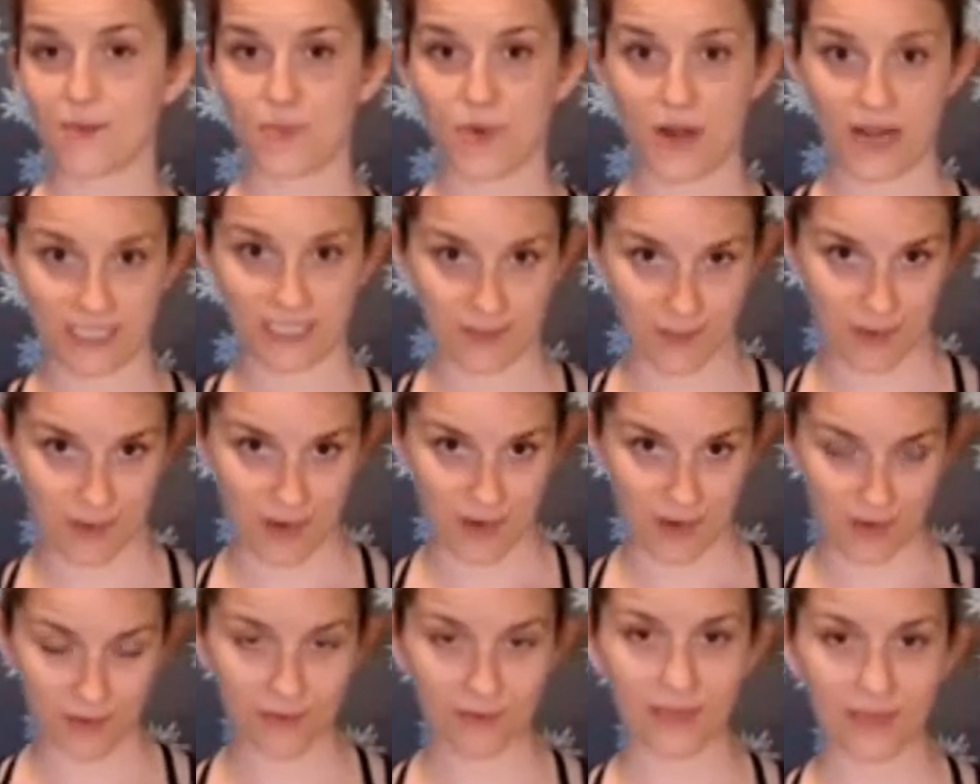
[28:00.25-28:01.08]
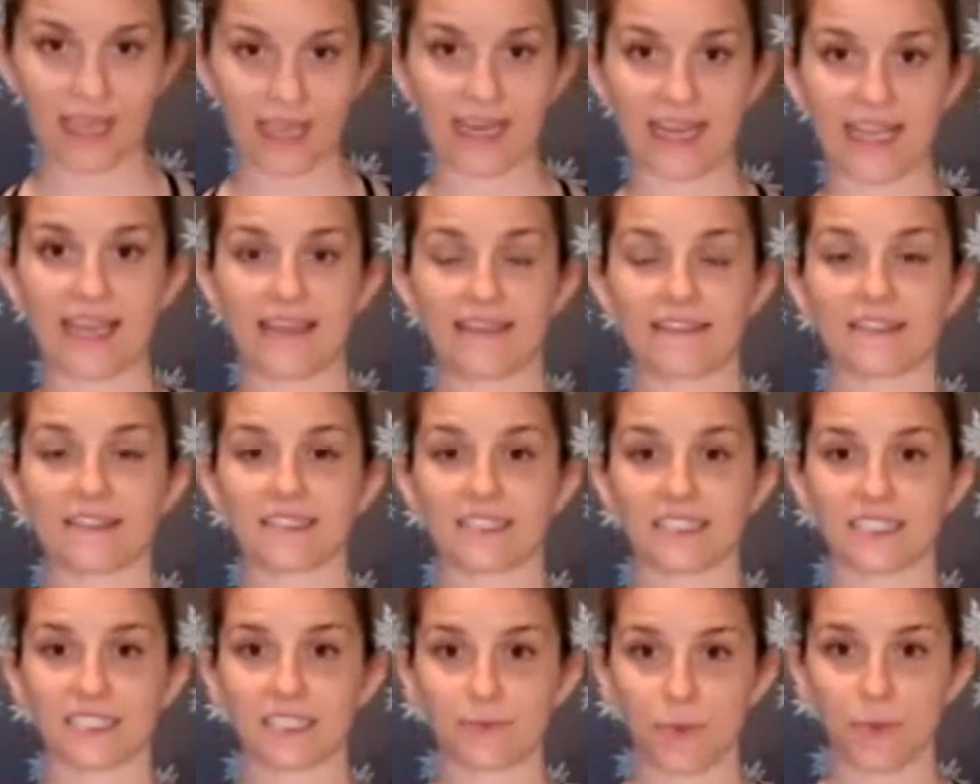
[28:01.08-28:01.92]
our breastbone. And again,
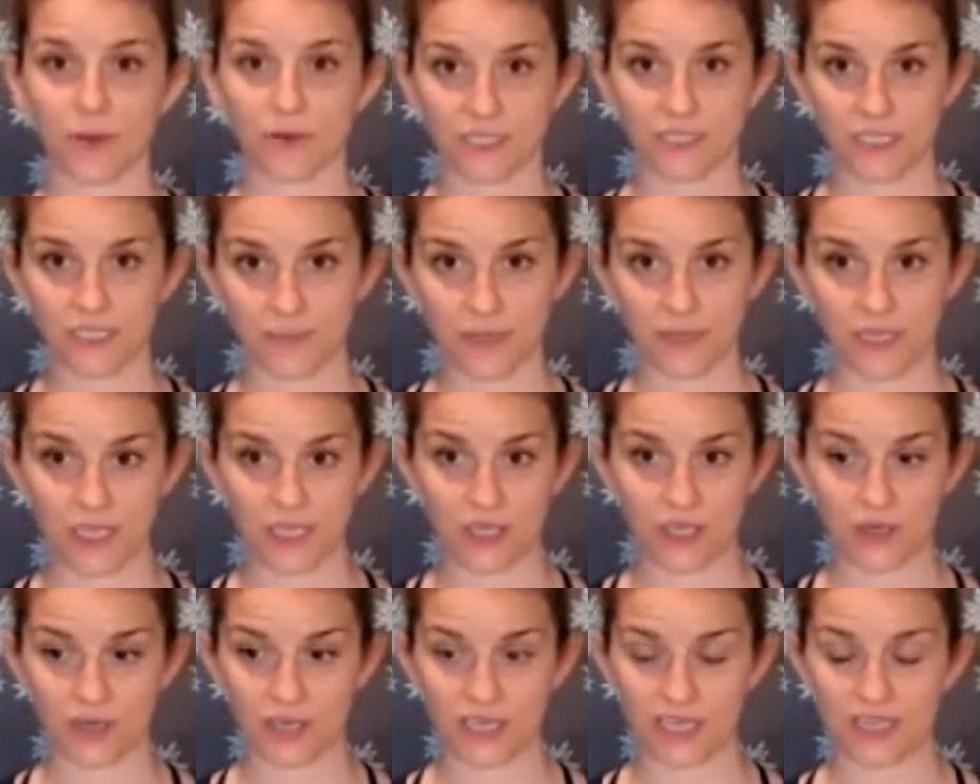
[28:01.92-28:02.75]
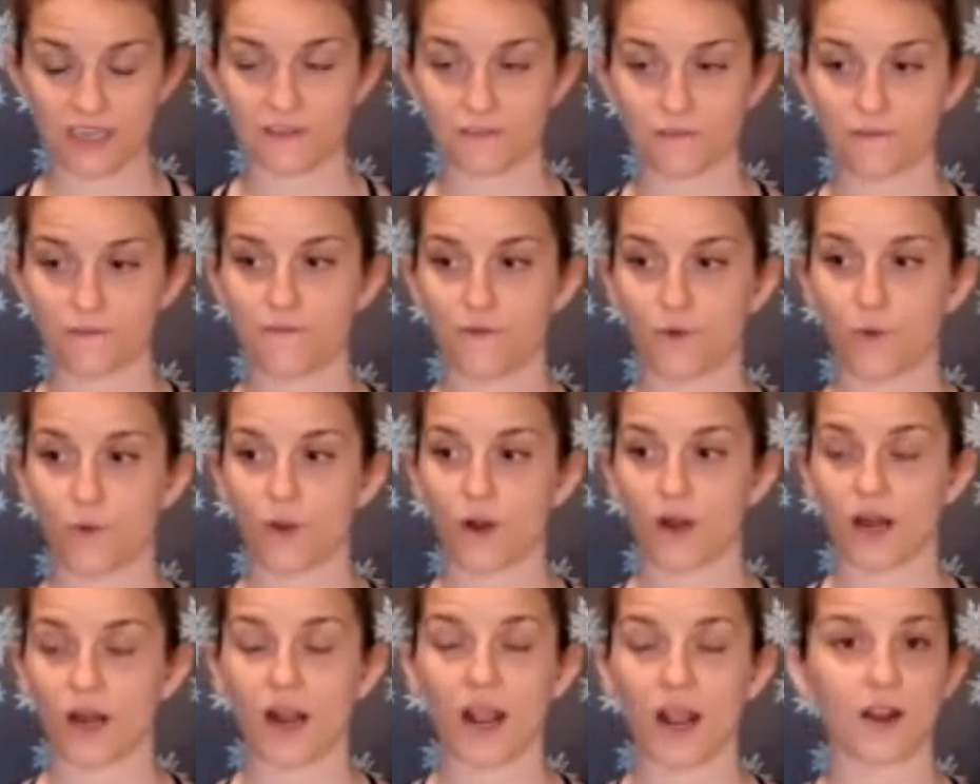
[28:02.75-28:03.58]
this is supposed to be good
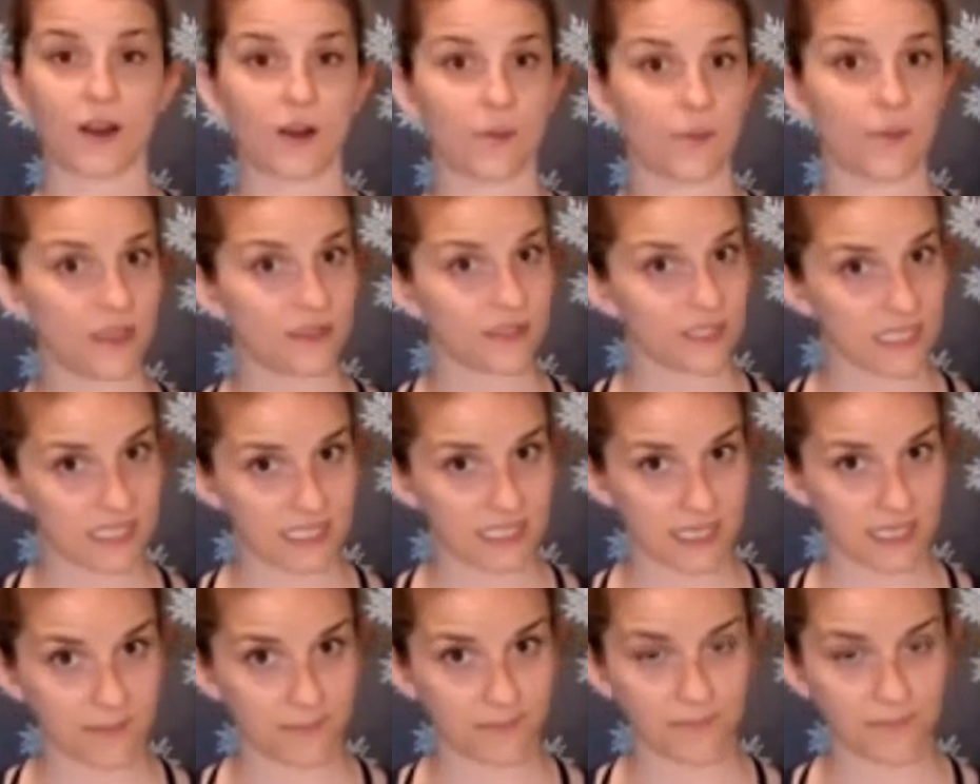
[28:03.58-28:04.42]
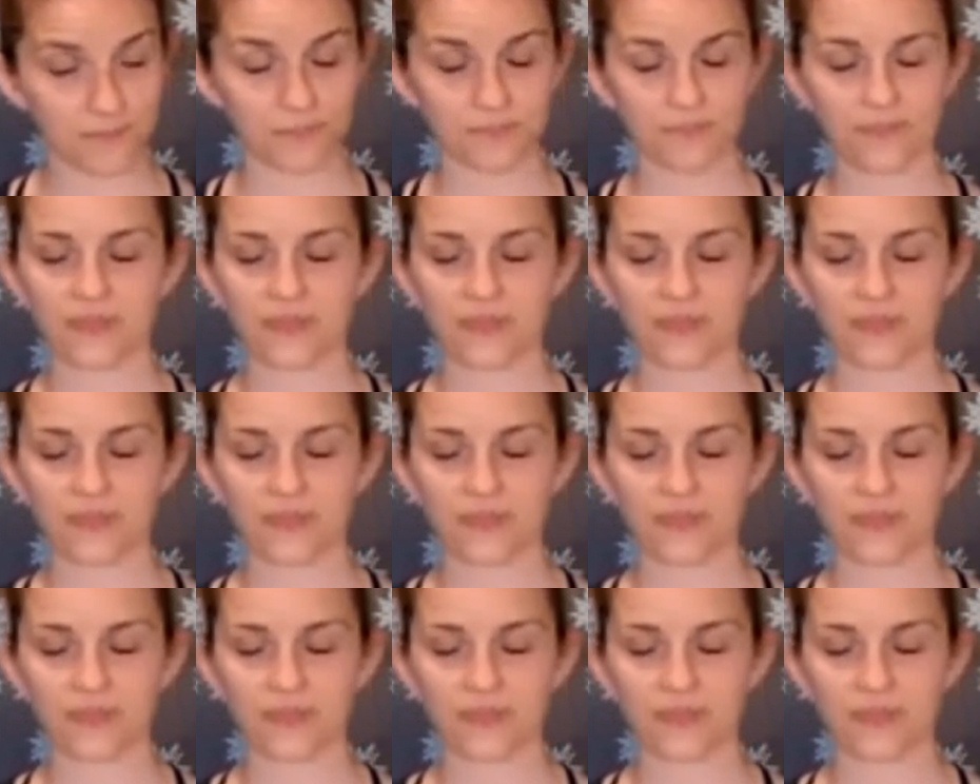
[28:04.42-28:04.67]
for our immune system.